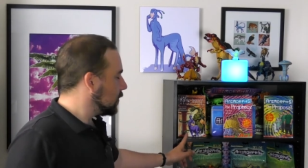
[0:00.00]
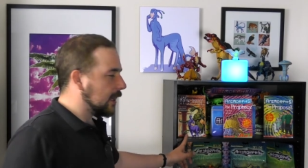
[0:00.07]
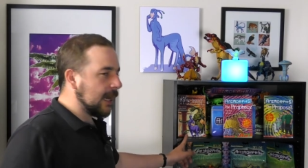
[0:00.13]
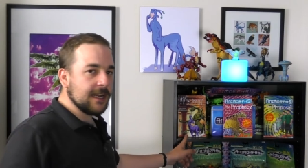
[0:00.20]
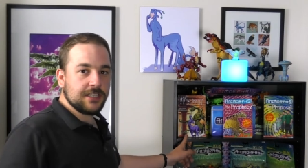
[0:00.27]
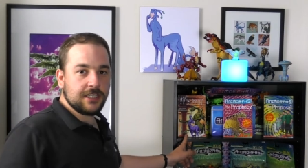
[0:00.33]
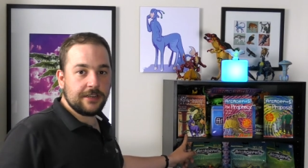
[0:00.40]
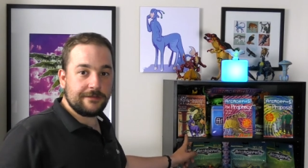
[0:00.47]

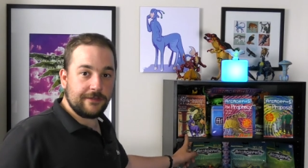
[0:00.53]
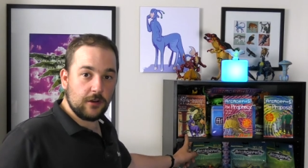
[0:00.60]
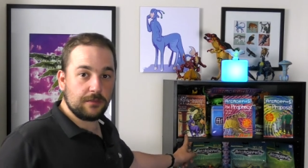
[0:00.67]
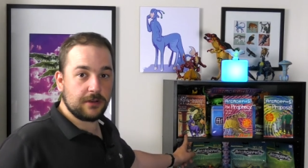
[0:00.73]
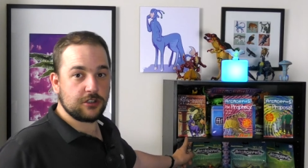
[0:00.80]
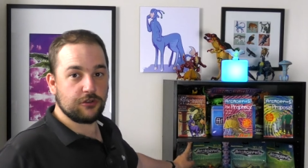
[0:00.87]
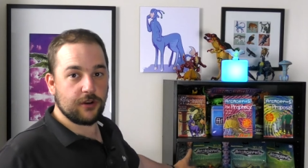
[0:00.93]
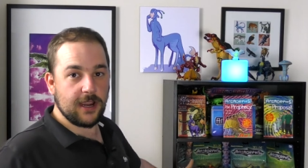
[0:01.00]
And she felt
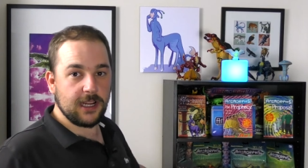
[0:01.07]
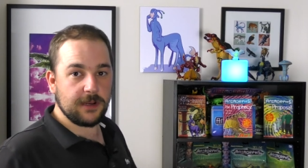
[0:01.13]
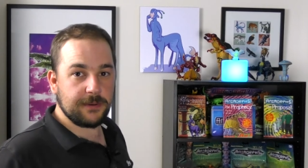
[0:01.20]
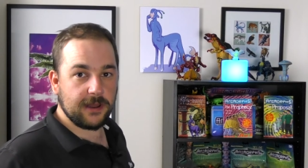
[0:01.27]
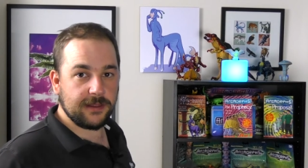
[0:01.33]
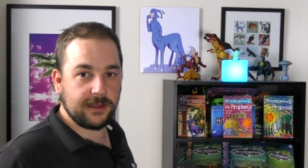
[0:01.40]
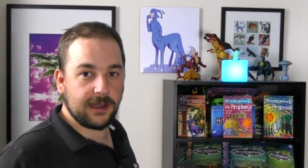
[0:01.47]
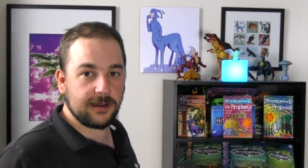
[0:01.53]
betrayed
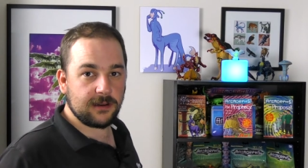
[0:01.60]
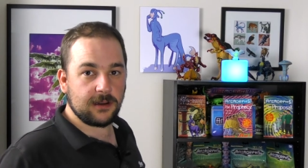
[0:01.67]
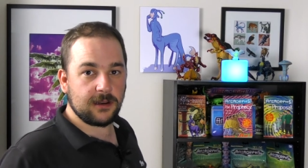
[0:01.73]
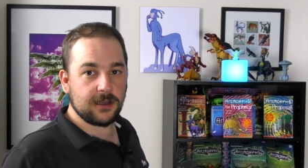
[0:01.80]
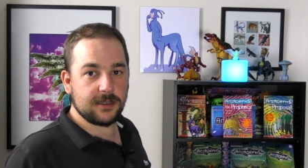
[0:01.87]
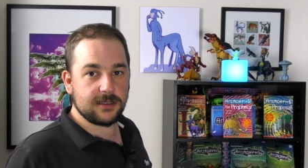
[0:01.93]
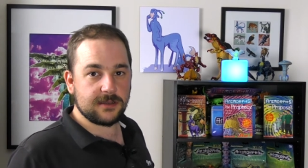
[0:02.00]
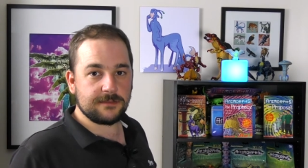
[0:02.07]
by the
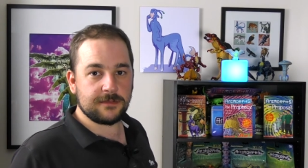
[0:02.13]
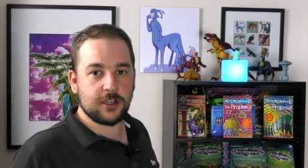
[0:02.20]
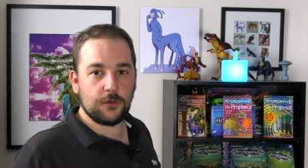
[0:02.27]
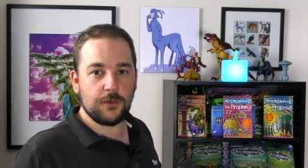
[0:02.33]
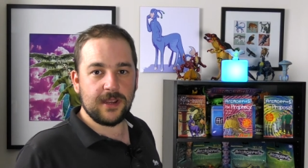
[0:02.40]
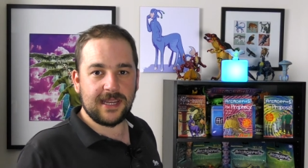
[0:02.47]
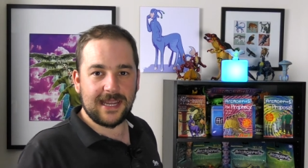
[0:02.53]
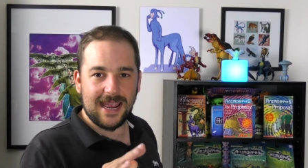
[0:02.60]
Andalites. So
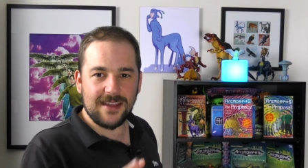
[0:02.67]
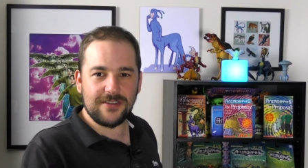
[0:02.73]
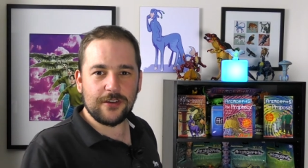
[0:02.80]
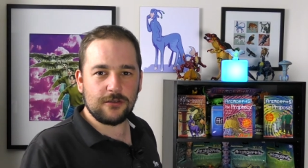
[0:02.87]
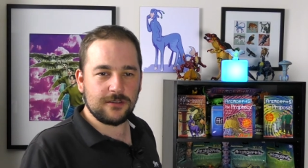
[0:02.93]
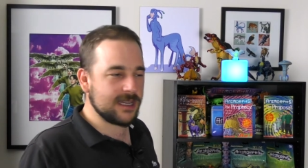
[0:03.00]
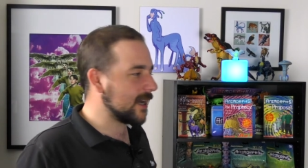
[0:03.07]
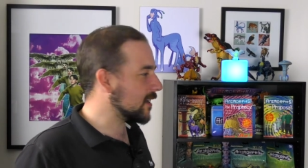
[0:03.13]
we get
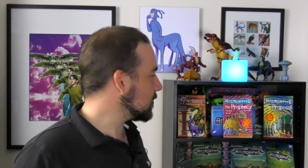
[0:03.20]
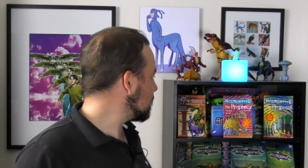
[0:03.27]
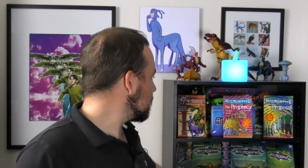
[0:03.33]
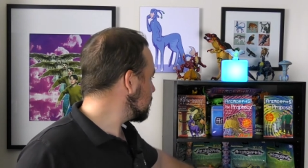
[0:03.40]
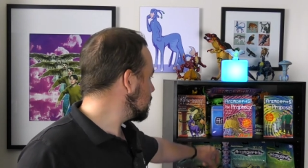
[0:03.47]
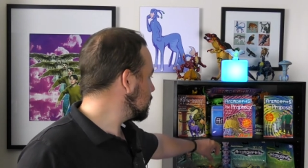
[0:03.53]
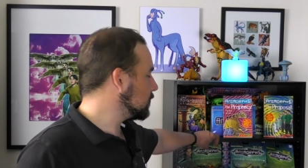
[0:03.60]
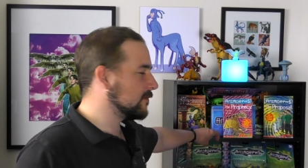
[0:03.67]
those
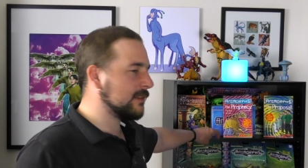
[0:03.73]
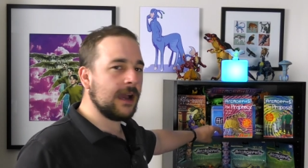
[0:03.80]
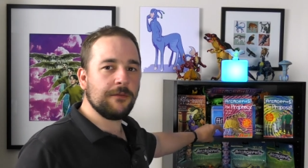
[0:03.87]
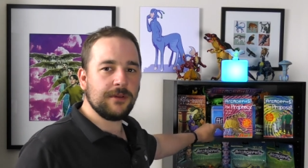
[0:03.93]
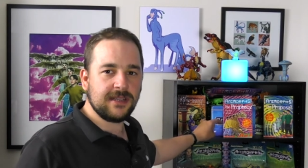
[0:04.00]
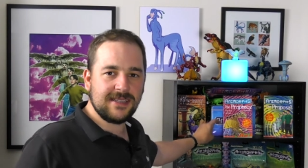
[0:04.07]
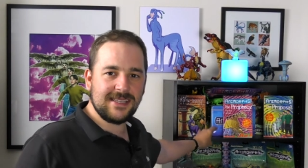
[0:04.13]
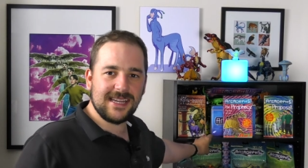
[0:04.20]
answers that
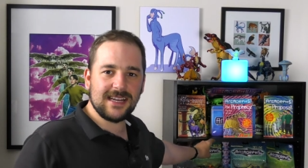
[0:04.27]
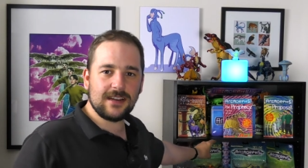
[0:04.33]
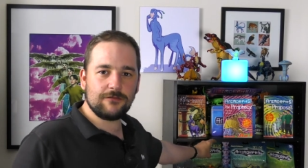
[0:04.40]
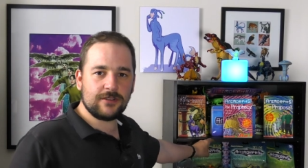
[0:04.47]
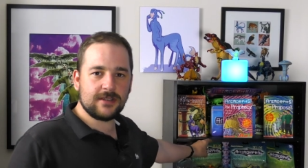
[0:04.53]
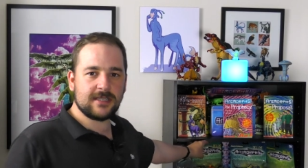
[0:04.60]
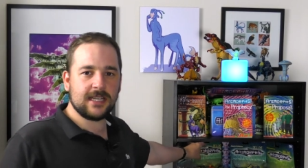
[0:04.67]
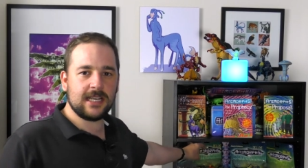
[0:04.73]
we didn't
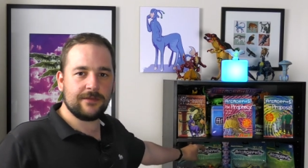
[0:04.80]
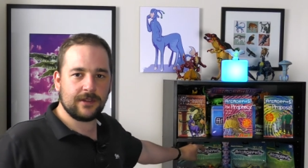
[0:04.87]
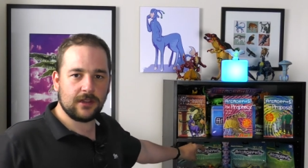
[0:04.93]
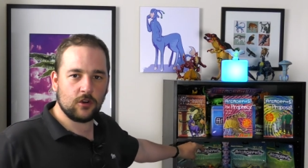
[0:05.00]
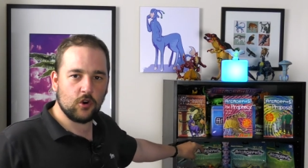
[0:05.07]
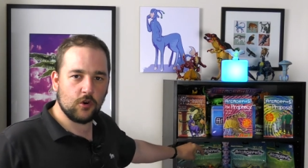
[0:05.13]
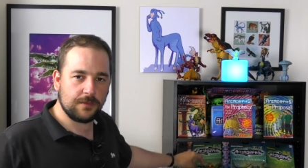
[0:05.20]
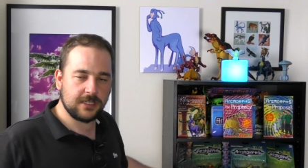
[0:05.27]
receive in
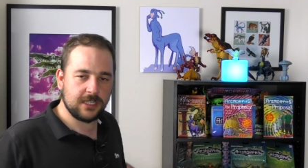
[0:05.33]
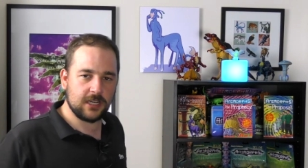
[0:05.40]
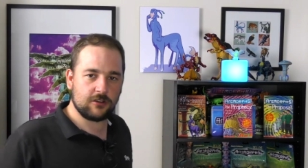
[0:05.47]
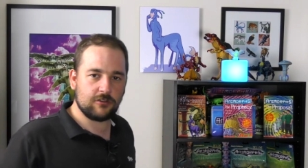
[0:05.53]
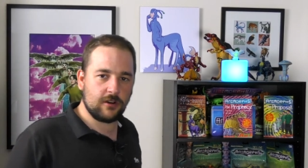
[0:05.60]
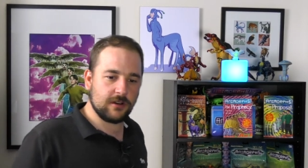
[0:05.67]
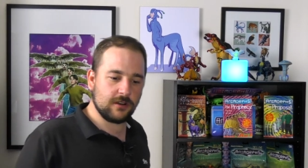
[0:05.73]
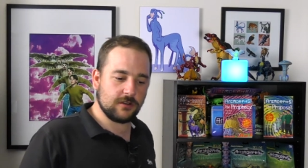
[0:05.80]
the Hork-Bajir
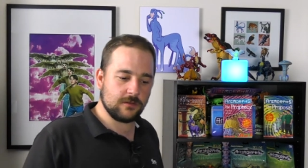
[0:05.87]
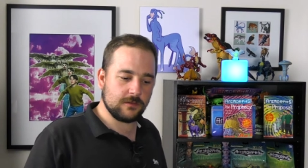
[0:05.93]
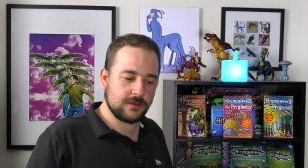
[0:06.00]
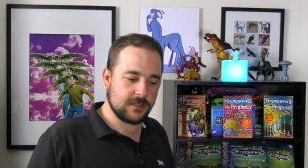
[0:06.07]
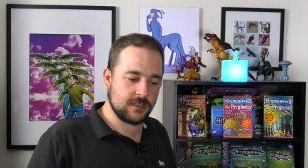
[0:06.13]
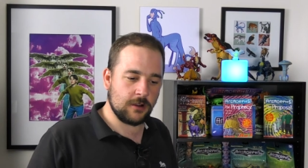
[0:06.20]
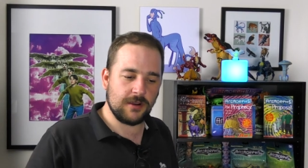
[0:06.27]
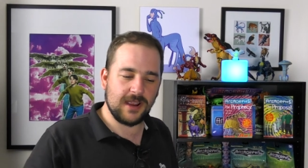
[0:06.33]
Chronicles.
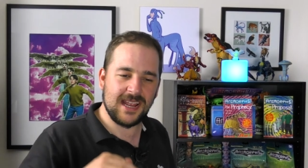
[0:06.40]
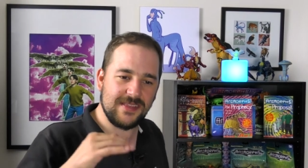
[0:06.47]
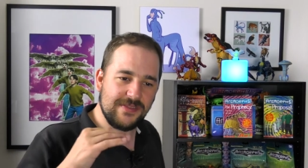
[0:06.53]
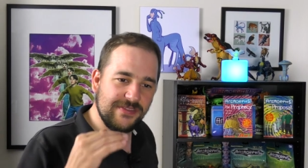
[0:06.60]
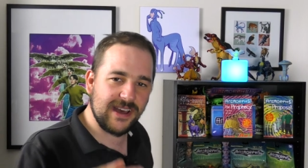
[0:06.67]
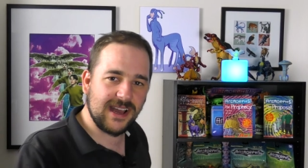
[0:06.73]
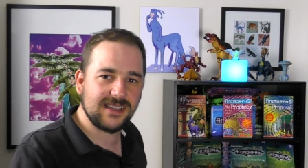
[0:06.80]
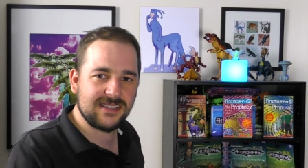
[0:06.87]
So
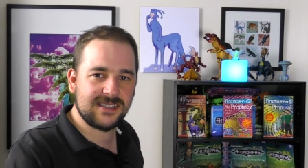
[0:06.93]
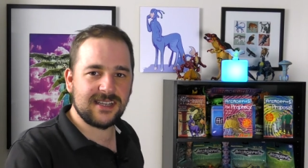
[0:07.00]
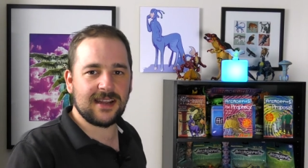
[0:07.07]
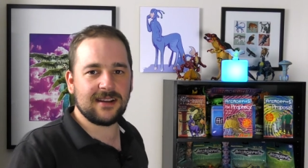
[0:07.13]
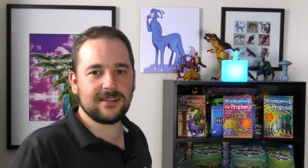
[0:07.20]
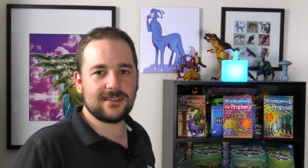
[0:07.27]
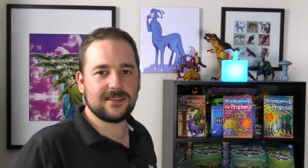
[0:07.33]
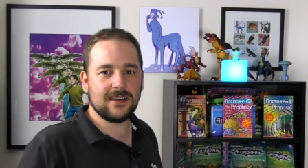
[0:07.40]
in that
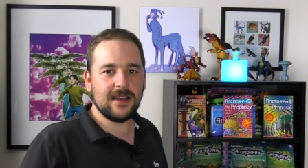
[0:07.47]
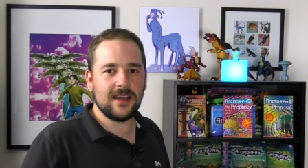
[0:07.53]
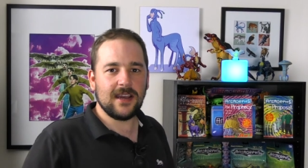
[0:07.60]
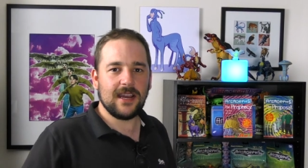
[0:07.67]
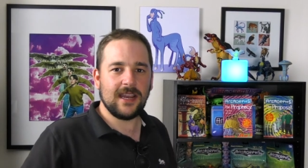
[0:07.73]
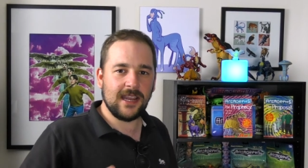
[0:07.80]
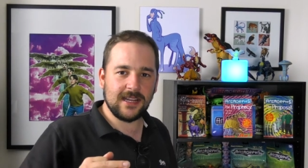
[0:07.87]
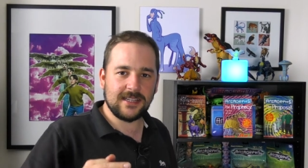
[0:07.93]
sense,
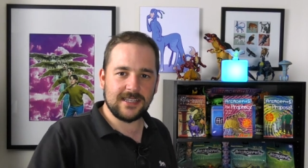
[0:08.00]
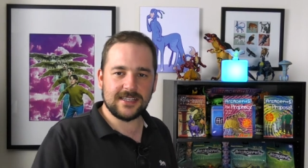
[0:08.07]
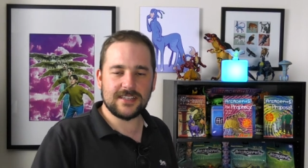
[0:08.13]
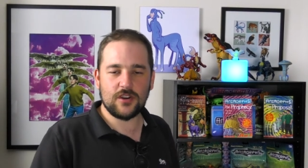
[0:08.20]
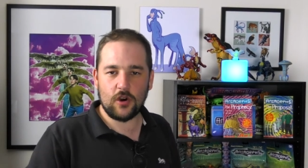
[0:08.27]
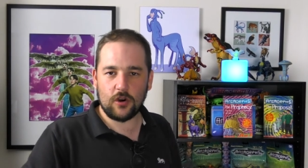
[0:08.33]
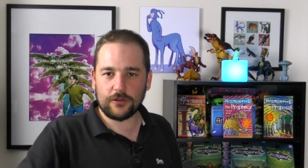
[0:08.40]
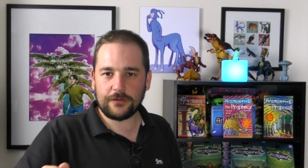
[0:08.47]
it is
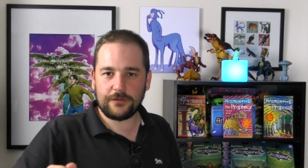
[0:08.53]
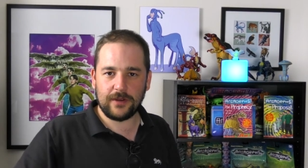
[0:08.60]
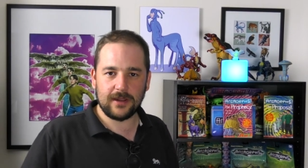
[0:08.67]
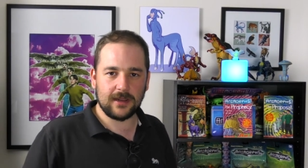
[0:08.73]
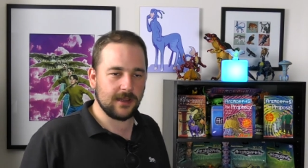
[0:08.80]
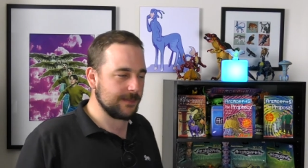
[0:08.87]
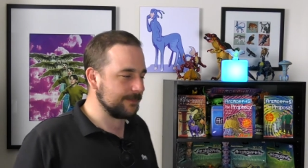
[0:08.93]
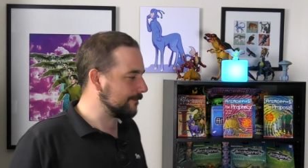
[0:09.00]
not
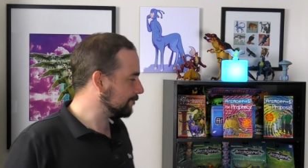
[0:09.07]
filler.